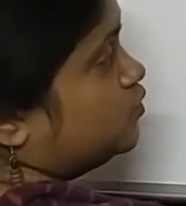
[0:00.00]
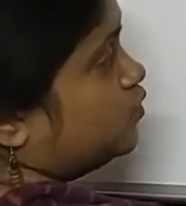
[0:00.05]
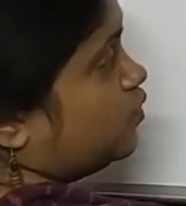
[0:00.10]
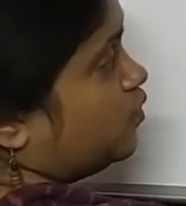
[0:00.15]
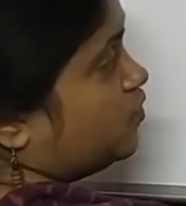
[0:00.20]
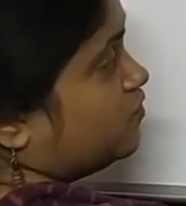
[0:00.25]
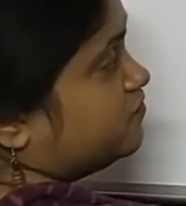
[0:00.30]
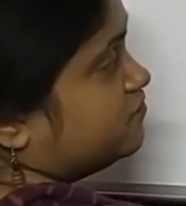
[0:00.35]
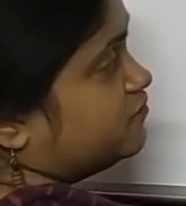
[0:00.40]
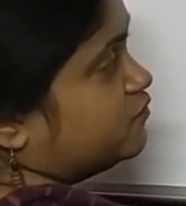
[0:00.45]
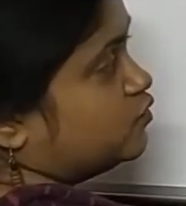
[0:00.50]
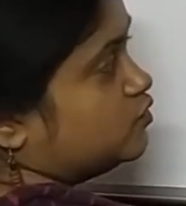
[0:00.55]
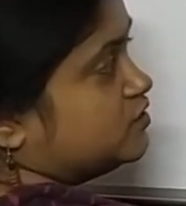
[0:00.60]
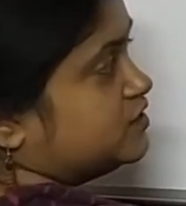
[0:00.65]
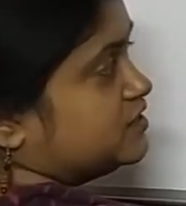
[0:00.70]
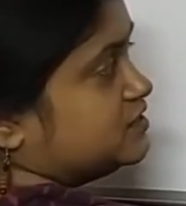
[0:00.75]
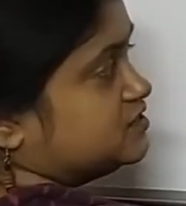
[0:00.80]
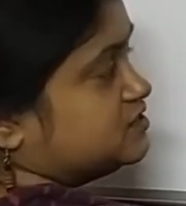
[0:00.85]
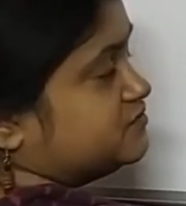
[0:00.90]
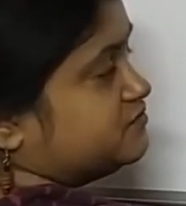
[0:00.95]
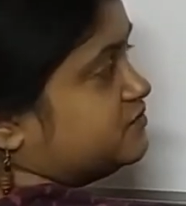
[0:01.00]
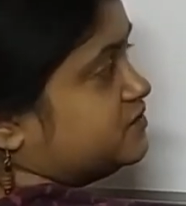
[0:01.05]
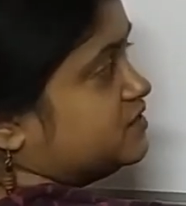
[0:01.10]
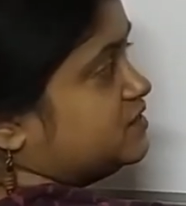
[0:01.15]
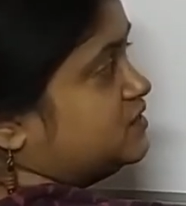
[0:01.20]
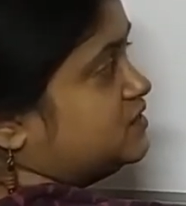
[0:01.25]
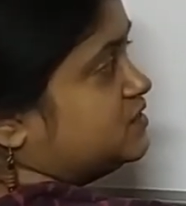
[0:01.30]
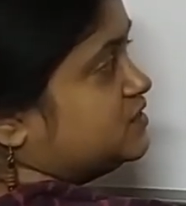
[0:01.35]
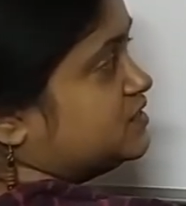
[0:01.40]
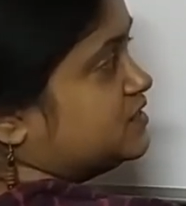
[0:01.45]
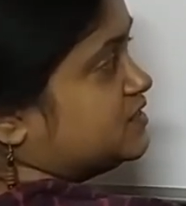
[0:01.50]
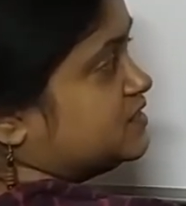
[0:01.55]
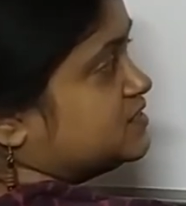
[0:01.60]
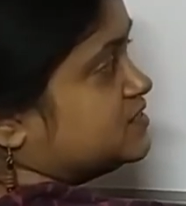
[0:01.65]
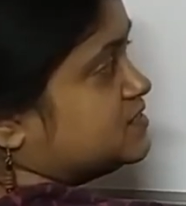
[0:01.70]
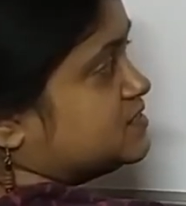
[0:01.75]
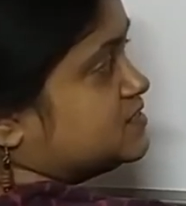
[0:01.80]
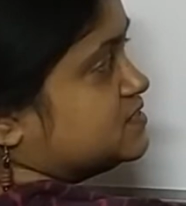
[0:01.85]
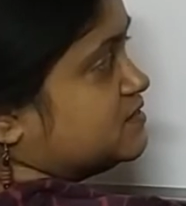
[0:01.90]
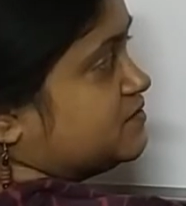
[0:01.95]
of voltage V
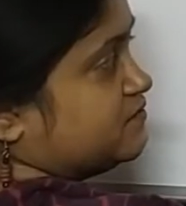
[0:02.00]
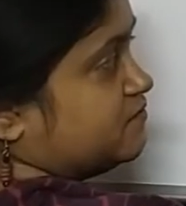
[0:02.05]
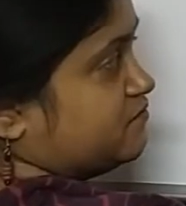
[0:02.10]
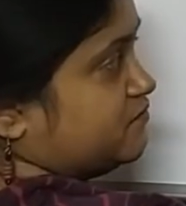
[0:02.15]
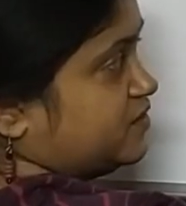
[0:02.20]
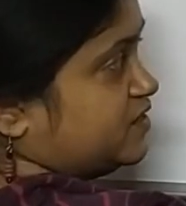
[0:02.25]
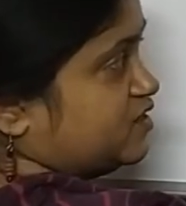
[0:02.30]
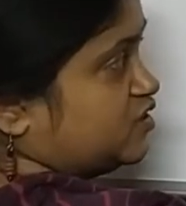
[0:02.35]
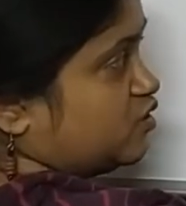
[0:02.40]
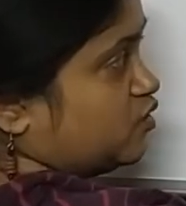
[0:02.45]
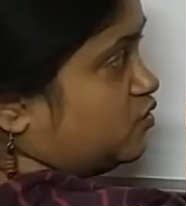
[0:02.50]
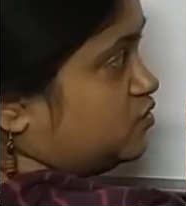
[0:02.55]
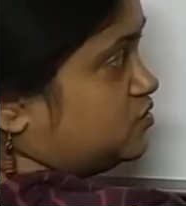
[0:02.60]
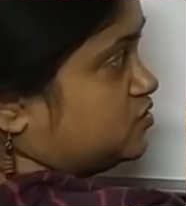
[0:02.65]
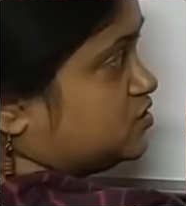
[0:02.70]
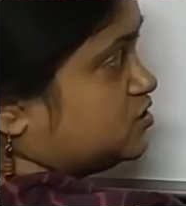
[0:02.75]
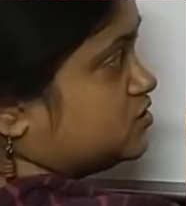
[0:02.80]
is V0.